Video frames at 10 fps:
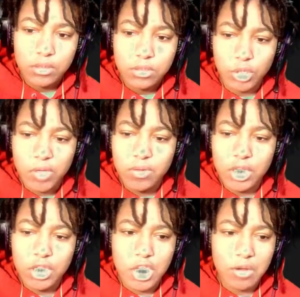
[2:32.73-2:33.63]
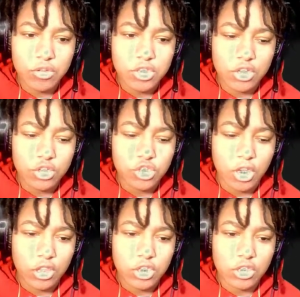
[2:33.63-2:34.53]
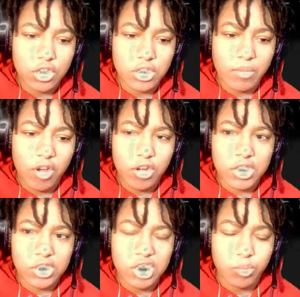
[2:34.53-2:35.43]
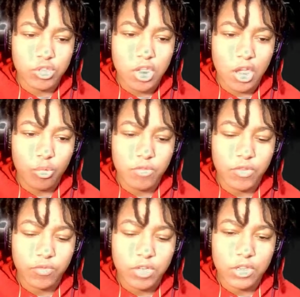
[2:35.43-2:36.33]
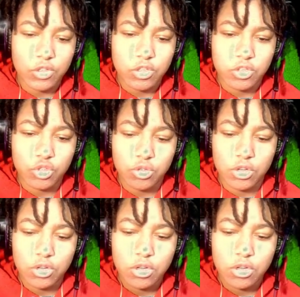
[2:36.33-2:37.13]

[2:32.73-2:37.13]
Do I even need the cameras? Can I just check these lights? I'm already at 60% at 115. That's not too good.